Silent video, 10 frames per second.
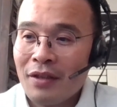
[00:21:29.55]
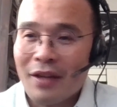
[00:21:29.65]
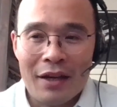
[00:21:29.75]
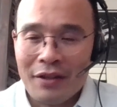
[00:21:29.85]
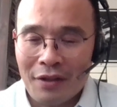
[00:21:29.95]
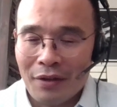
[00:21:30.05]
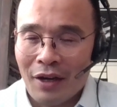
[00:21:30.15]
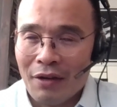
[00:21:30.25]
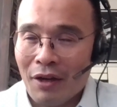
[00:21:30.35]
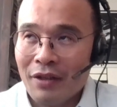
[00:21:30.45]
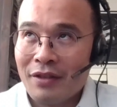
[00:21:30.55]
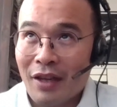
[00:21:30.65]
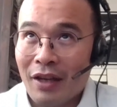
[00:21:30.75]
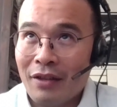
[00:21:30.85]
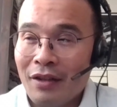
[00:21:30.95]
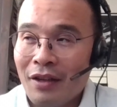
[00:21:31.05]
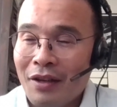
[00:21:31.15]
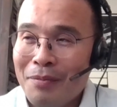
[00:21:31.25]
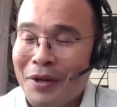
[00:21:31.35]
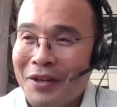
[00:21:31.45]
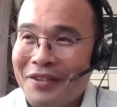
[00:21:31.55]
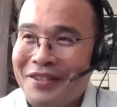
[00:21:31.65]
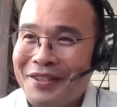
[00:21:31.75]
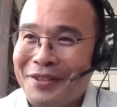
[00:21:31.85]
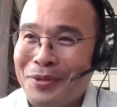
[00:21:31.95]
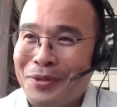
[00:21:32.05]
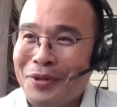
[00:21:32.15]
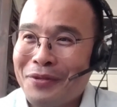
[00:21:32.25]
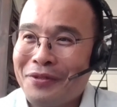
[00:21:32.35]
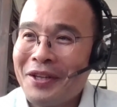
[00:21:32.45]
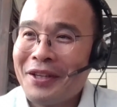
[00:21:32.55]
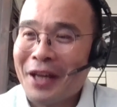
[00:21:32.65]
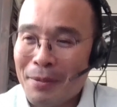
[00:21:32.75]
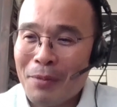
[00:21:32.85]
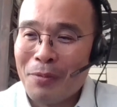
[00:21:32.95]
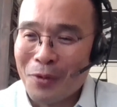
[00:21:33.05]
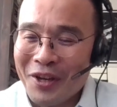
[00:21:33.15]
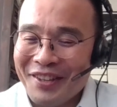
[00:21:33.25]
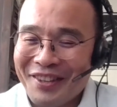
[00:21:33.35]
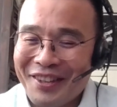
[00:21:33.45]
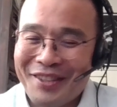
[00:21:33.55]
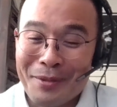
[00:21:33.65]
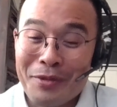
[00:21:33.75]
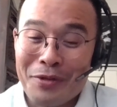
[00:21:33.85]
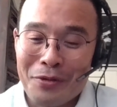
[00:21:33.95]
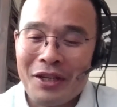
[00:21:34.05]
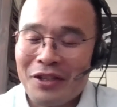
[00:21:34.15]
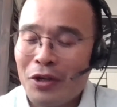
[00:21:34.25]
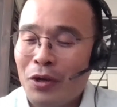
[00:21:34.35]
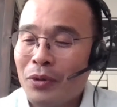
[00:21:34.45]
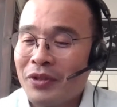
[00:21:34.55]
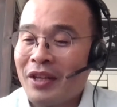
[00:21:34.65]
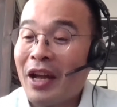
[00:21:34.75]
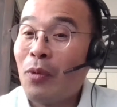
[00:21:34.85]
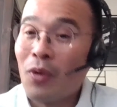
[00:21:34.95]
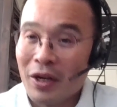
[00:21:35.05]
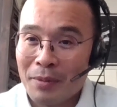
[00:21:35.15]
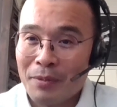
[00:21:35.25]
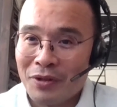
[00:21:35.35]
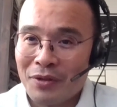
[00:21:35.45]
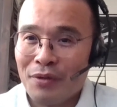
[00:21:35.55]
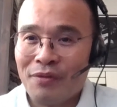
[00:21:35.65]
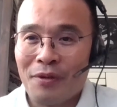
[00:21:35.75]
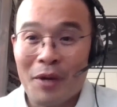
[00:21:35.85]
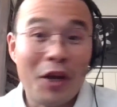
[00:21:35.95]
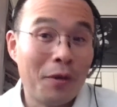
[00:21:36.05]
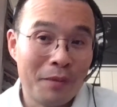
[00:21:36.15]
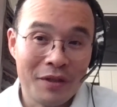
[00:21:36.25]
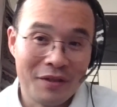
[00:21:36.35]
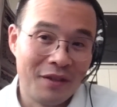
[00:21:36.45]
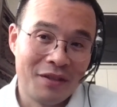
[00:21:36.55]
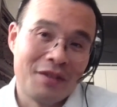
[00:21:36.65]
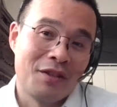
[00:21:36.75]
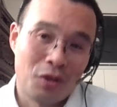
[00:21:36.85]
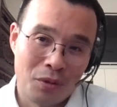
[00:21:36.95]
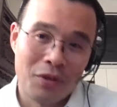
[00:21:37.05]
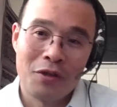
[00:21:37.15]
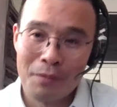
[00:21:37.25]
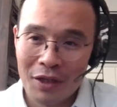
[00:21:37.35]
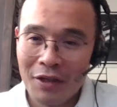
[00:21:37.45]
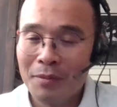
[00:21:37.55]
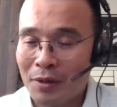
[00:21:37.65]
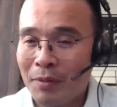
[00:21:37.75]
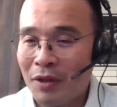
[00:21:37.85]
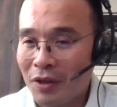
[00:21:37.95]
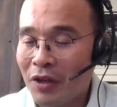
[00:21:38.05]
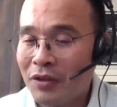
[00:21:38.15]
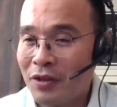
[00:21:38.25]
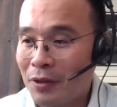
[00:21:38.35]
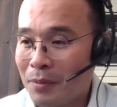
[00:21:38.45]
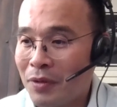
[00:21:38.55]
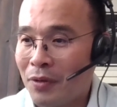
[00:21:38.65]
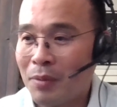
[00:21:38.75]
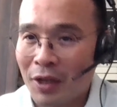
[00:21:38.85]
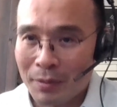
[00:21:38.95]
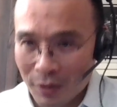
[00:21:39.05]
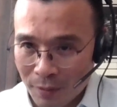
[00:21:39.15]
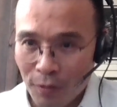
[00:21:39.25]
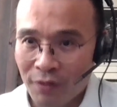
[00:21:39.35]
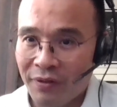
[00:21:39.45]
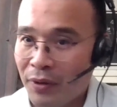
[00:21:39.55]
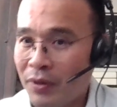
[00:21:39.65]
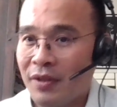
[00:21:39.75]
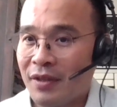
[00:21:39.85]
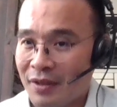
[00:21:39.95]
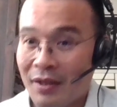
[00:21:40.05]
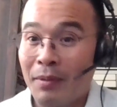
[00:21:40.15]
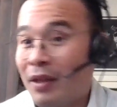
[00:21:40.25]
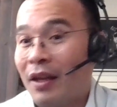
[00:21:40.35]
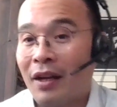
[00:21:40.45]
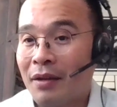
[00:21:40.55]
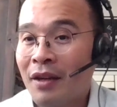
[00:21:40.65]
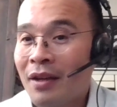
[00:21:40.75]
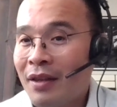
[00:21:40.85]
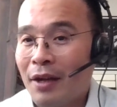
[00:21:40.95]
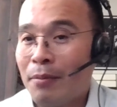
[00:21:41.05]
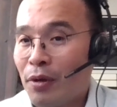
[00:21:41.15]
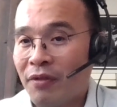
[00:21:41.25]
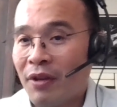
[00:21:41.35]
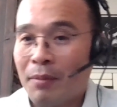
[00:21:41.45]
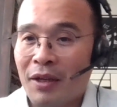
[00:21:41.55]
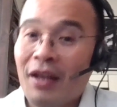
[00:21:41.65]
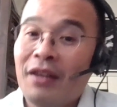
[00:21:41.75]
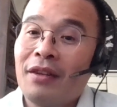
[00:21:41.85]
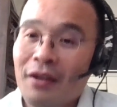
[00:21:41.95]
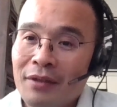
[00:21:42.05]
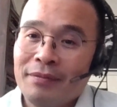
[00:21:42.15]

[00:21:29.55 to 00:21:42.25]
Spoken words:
Not another High Rocks yet, but to sort of come up with some strategic goals that I want to pursue for my own business in the short term, medium term, and the long term. So it becomes a little more focused and something that will motivate me to get there.